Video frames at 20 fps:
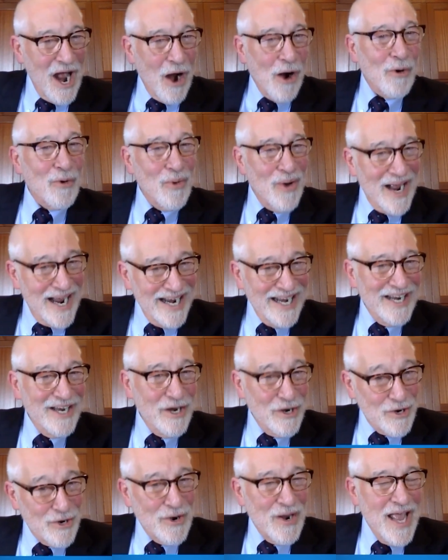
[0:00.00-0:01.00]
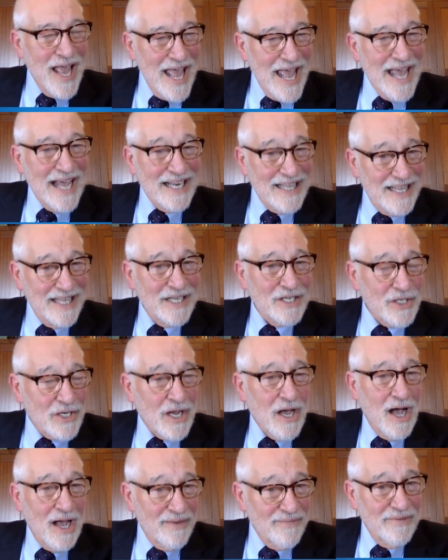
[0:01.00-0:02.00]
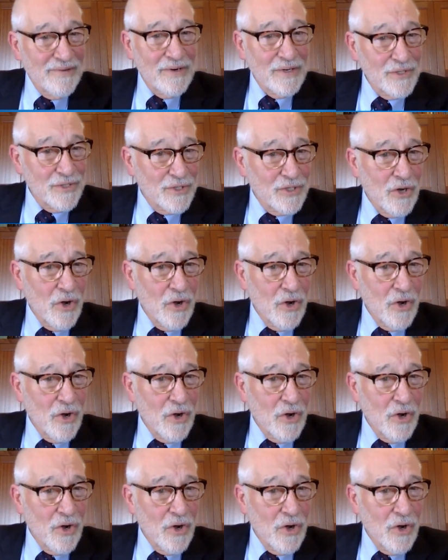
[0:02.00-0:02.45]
are right here at this conference.